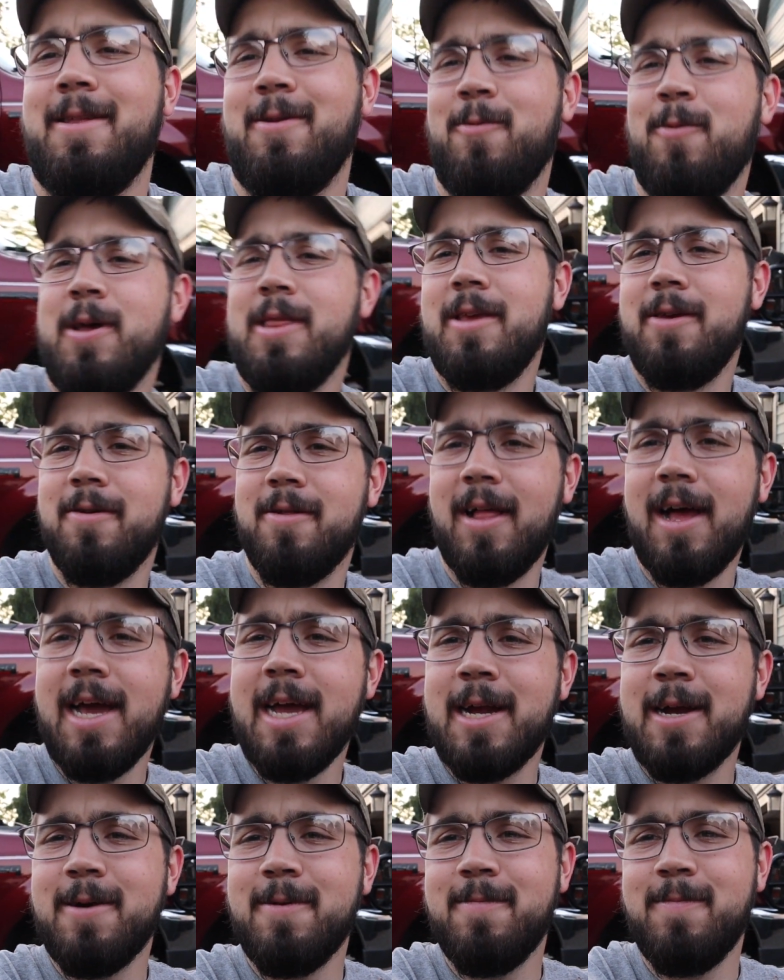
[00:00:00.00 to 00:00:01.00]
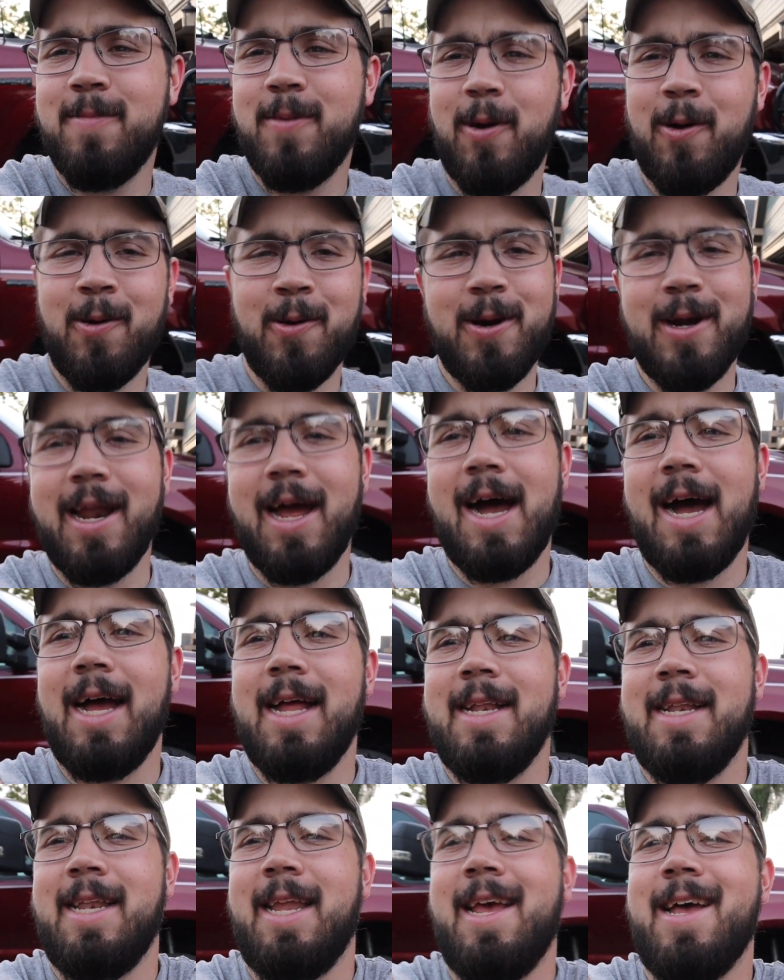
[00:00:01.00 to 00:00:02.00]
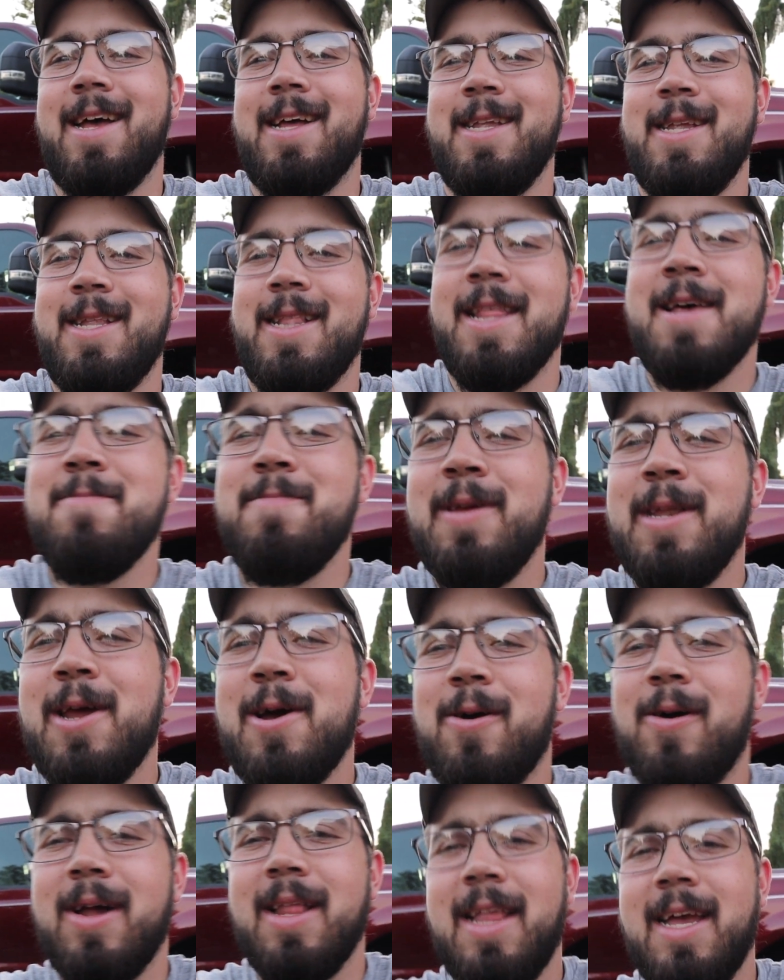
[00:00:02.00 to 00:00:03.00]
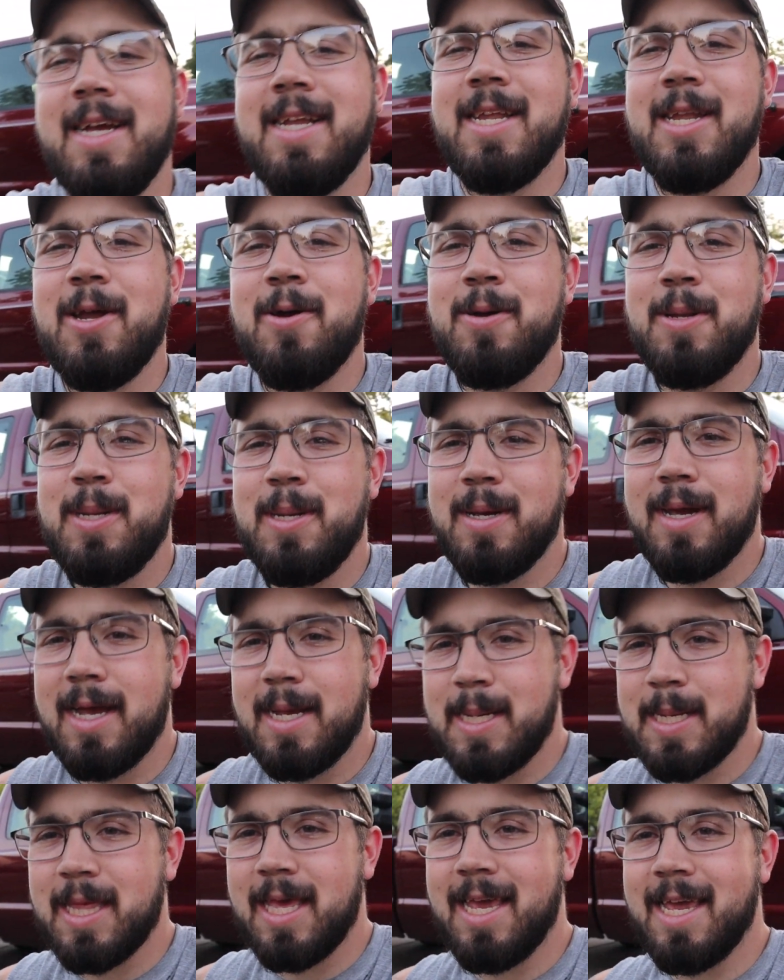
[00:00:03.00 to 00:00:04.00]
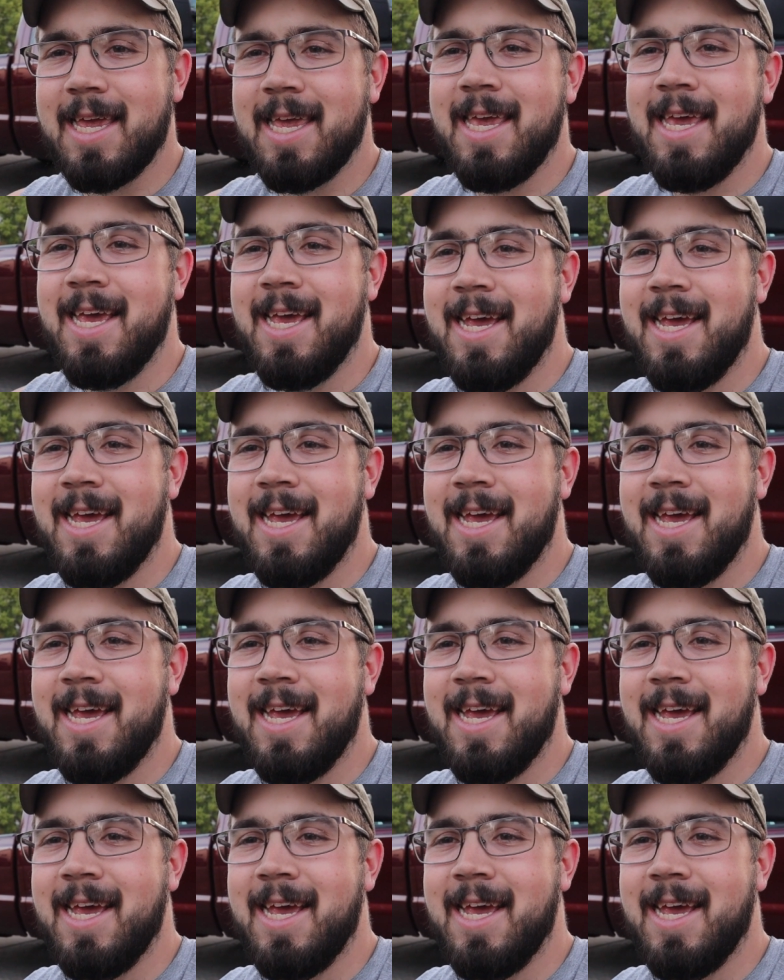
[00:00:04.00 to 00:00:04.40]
Whether you like them or not, let me know. I'd like to know what you guys think.